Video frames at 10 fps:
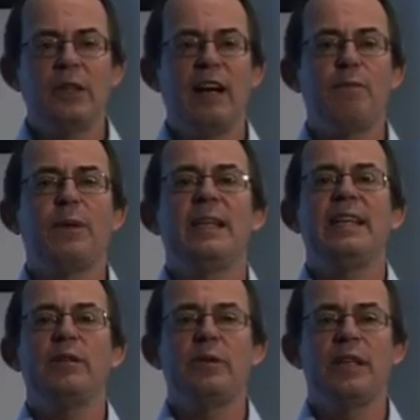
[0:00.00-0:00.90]
have
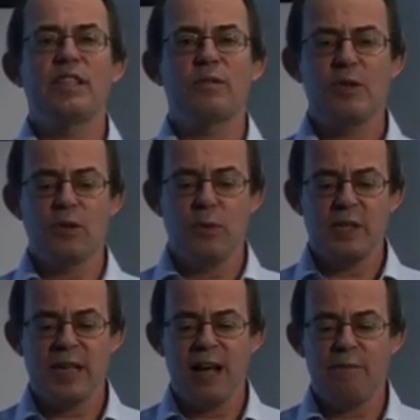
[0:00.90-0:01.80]
plenaries which
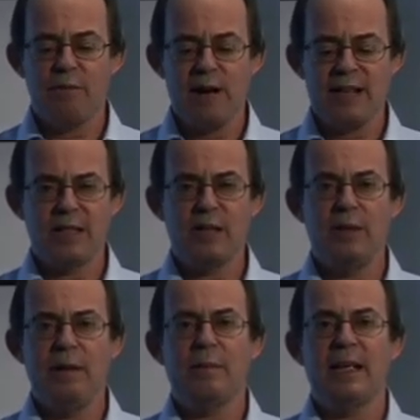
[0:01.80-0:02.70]
always have practical
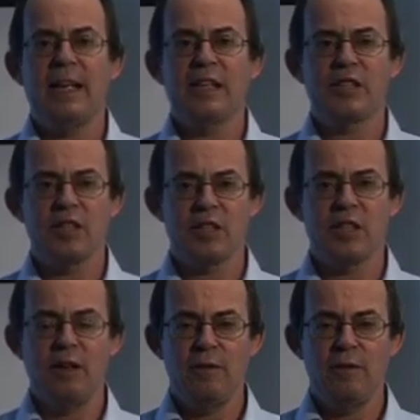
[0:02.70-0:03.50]
implications